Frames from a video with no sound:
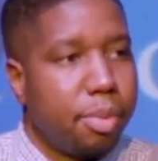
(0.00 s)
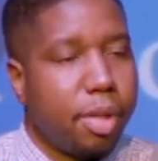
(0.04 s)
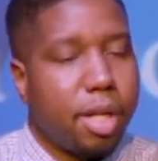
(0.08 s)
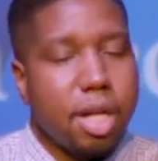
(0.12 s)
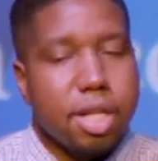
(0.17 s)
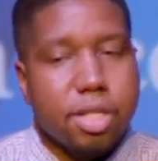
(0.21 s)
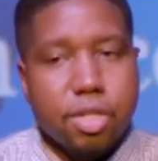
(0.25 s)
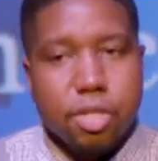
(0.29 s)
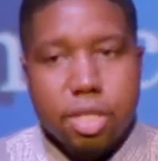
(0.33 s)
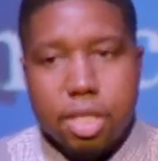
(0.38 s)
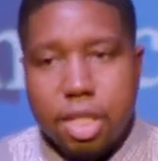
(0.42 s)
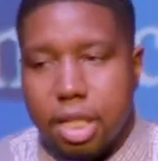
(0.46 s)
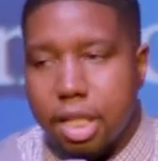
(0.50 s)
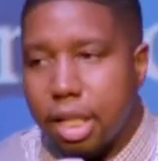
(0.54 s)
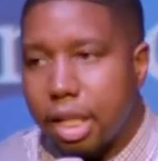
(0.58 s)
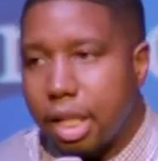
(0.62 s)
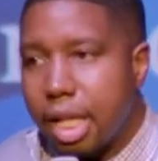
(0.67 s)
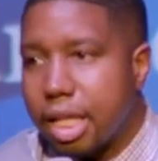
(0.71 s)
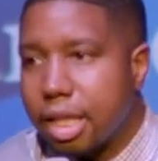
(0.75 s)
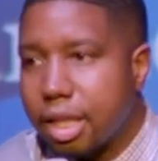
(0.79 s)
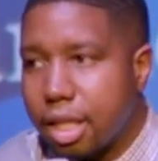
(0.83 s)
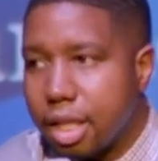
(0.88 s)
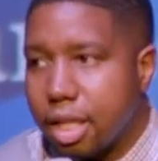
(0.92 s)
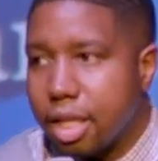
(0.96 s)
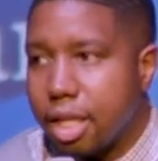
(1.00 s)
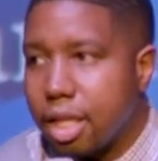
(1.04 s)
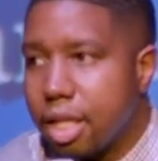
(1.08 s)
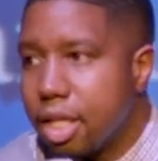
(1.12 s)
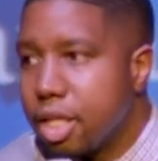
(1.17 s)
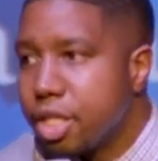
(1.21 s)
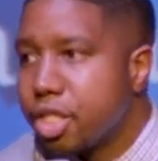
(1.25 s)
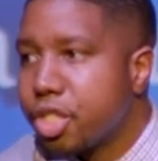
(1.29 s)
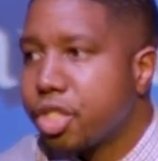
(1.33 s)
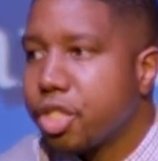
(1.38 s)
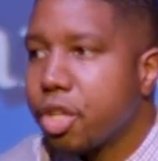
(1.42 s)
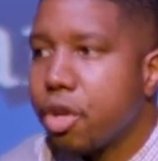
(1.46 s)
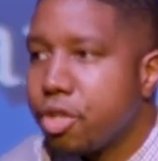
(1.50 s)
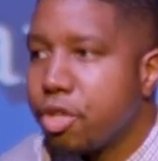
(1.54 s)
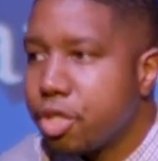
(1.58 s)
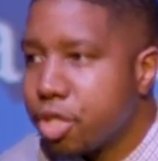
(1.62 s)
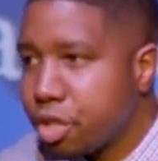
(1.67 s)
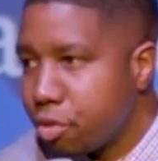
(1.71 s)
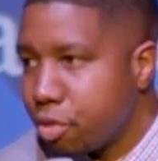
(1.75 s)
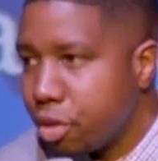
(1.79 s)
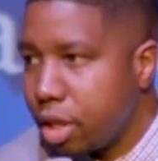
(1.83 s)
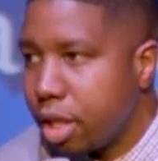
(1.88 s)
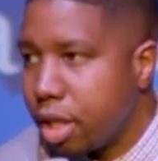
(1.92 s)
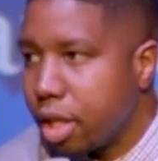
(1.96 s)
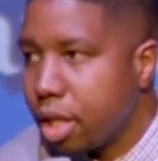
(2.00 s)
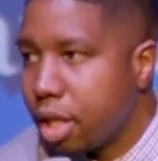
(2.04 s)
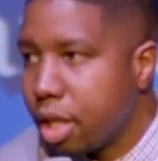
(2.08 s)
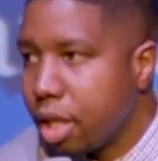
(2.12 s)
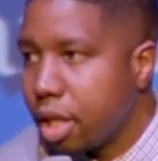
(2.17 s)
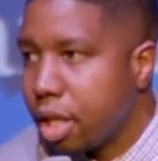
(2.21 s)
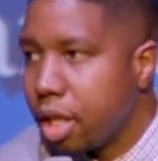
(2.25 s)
Because you didn't let the surgery,